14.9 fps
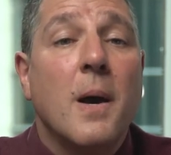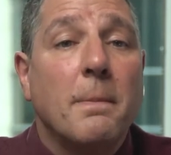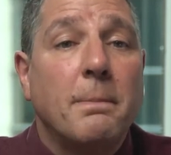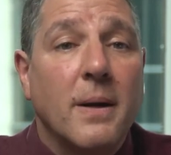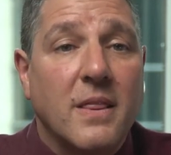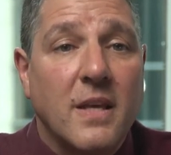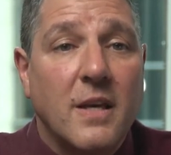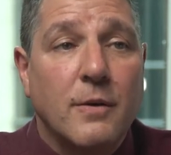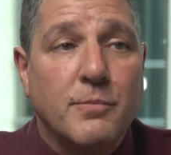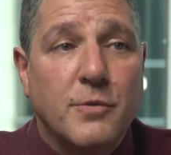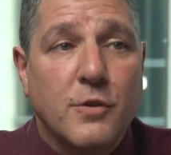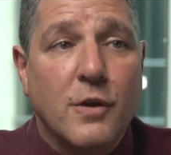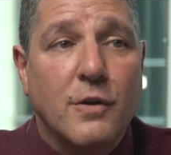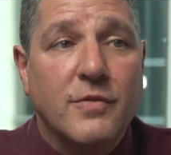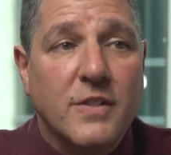but the
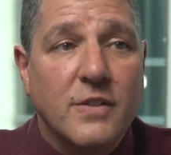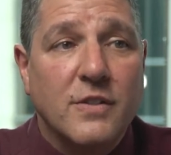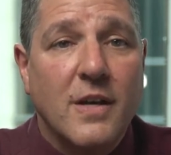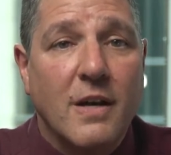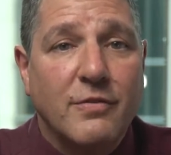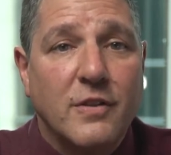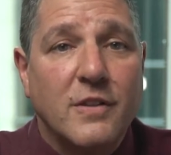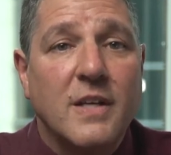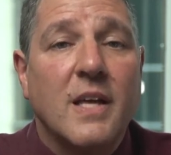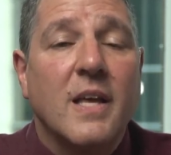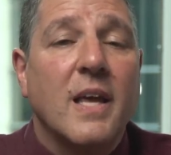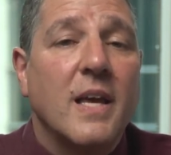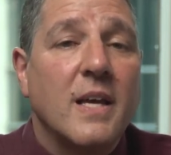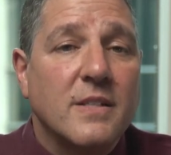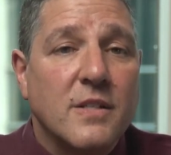observance level
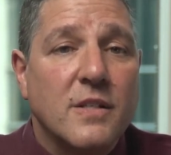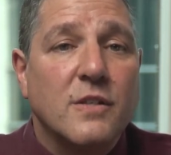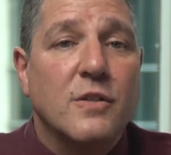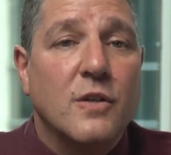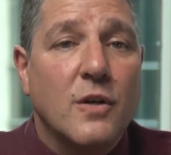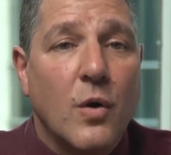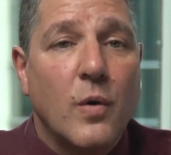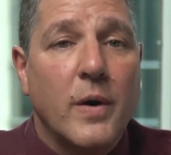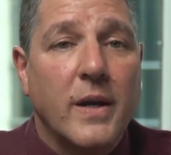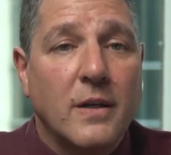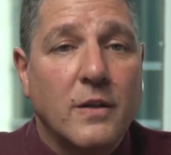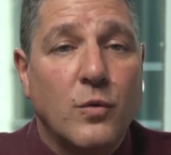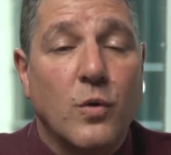isn't going